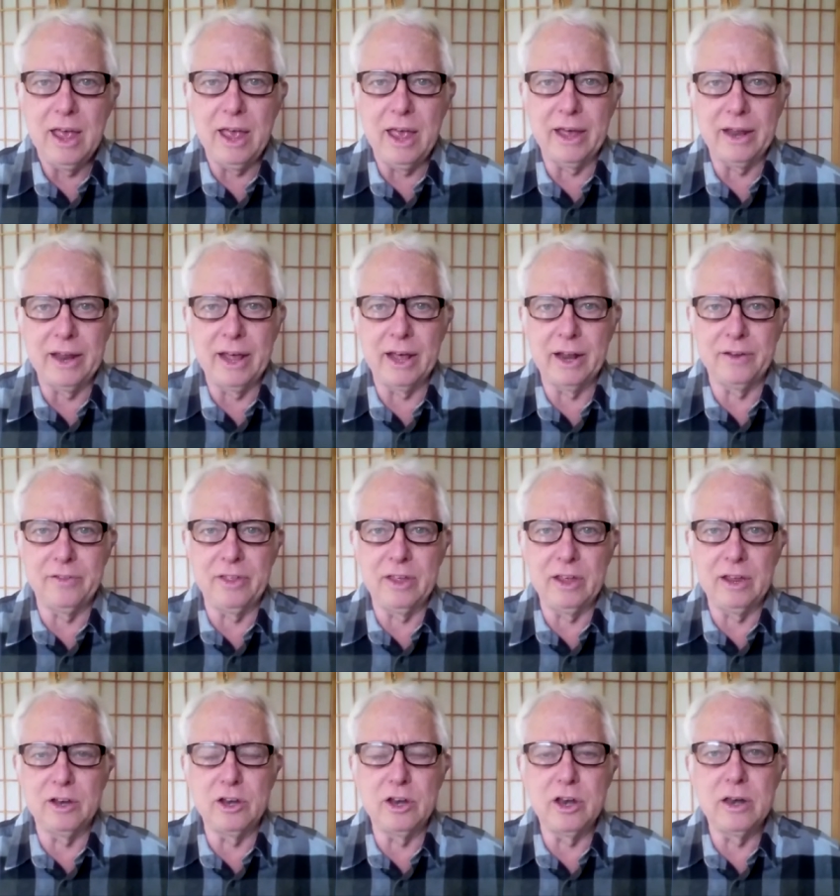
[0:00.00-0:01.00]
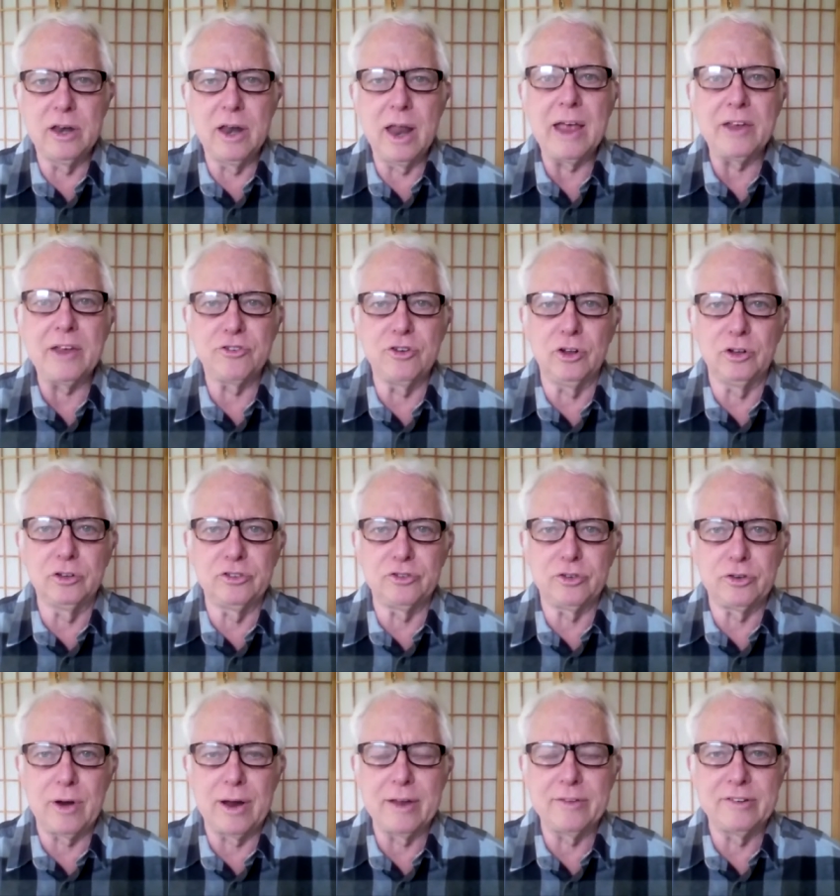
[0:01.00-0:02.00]
and head of the National
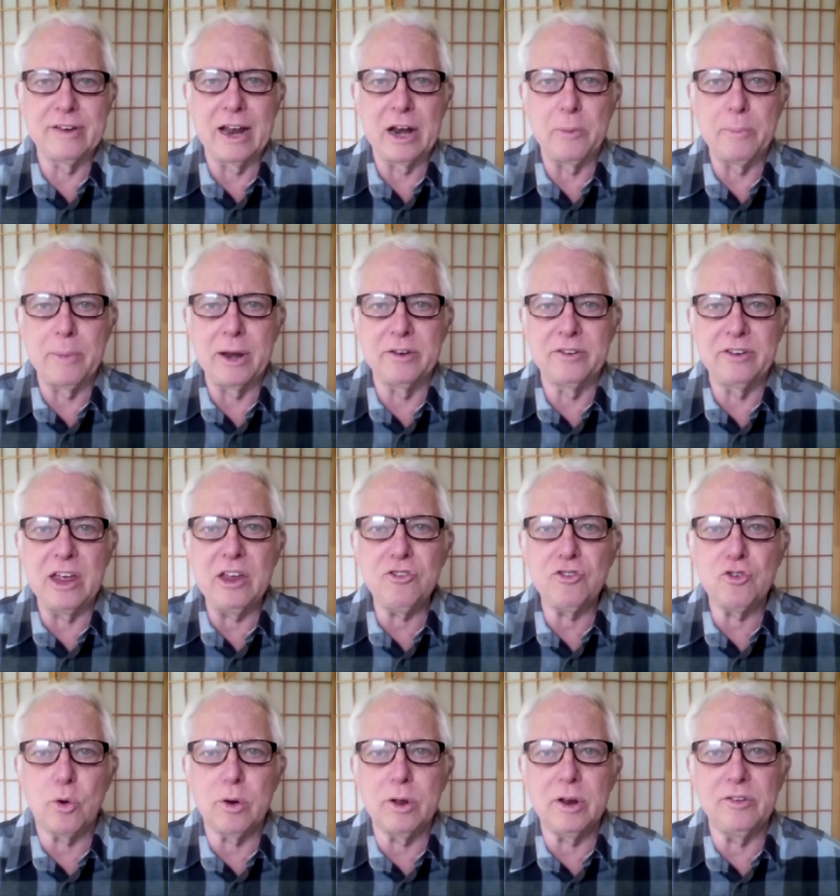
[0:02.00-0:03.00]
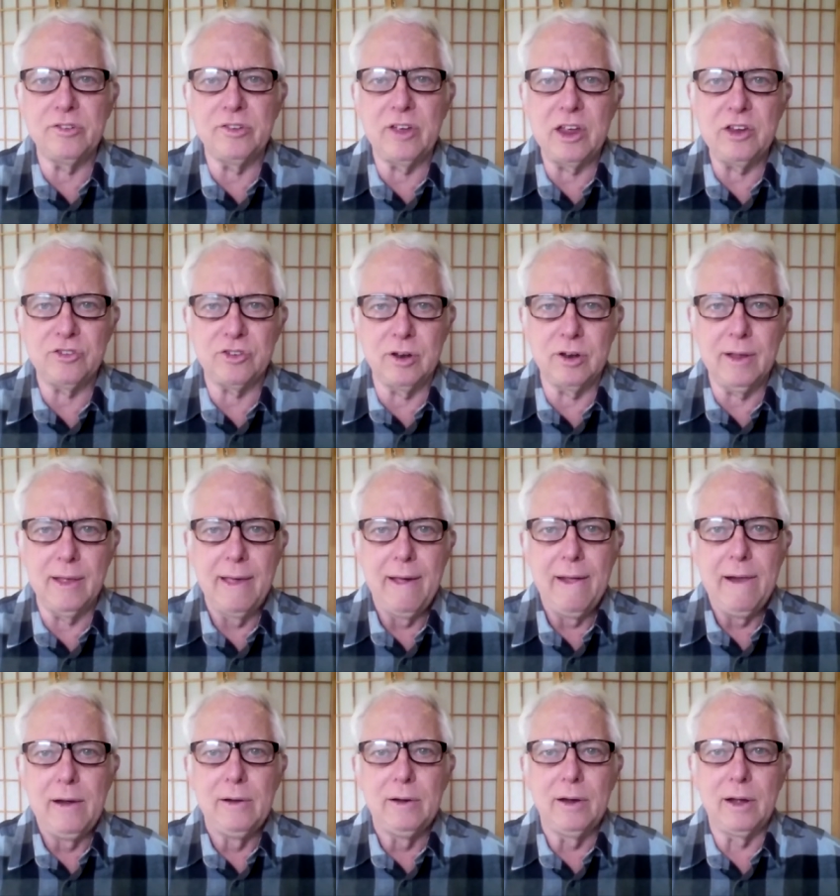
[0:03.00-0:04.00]
Transcendental Meditation Organization,
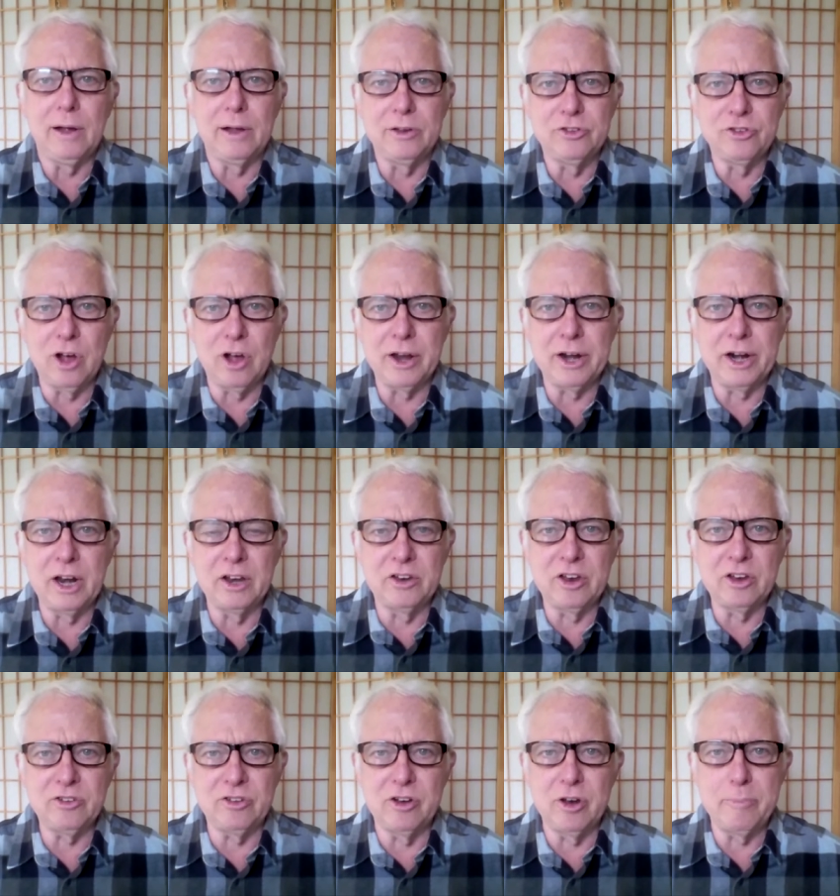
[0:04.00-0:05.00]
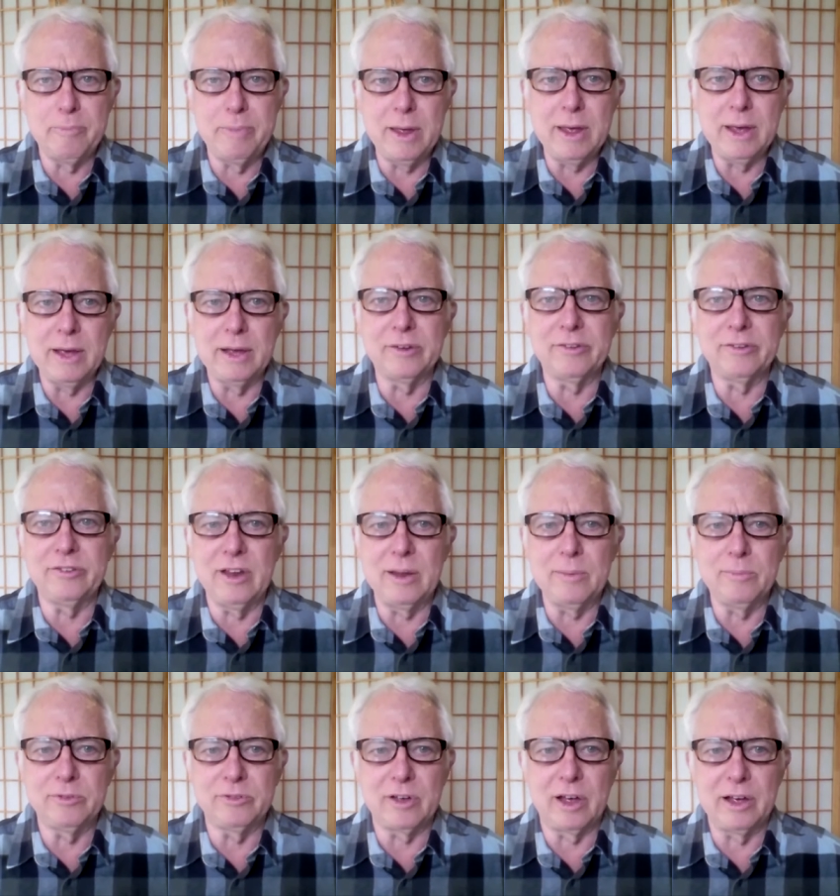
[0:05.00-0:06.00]
uh, John, in addition to being an
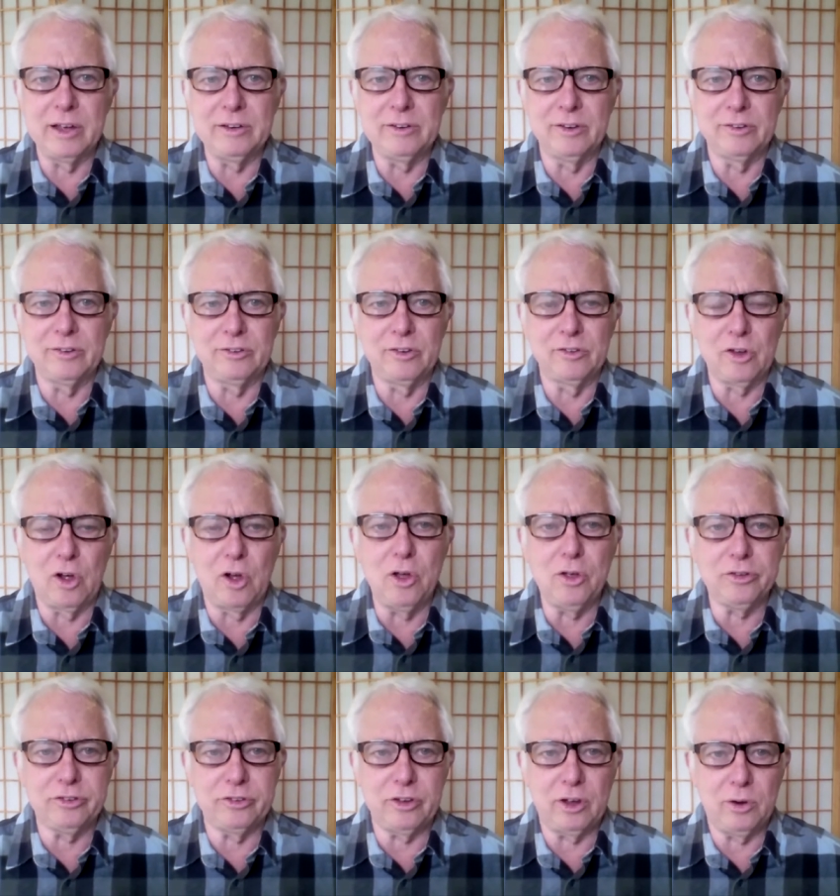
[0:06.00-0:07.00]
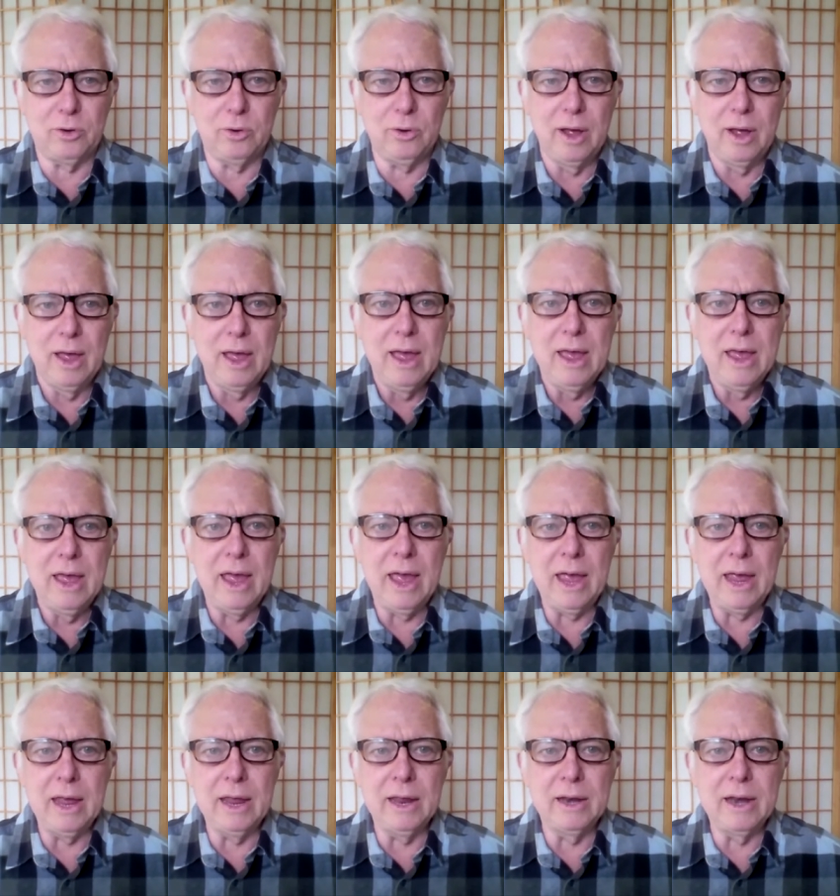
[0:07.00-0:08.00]
esteemed scientist, is also
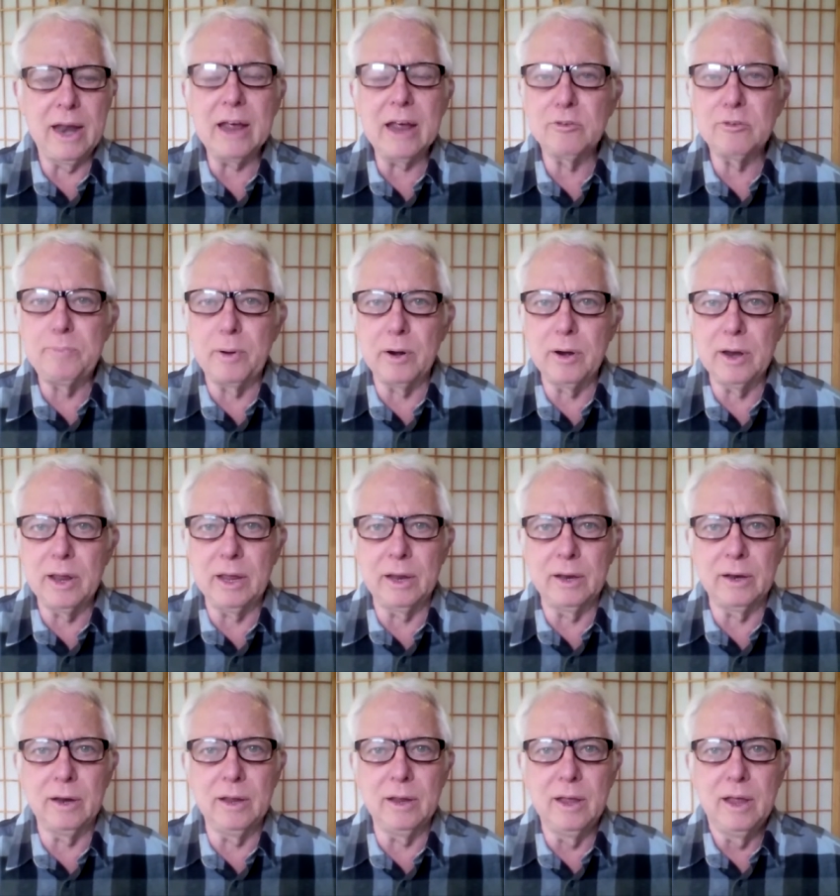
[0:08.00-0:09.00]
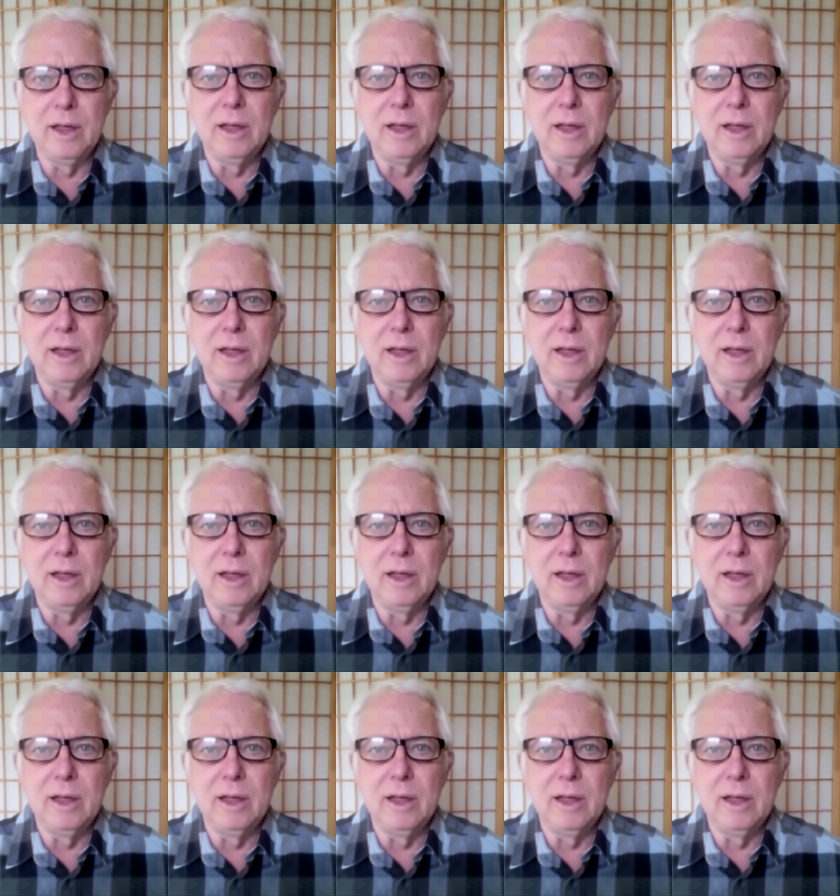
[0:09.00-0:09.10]
a, an expert in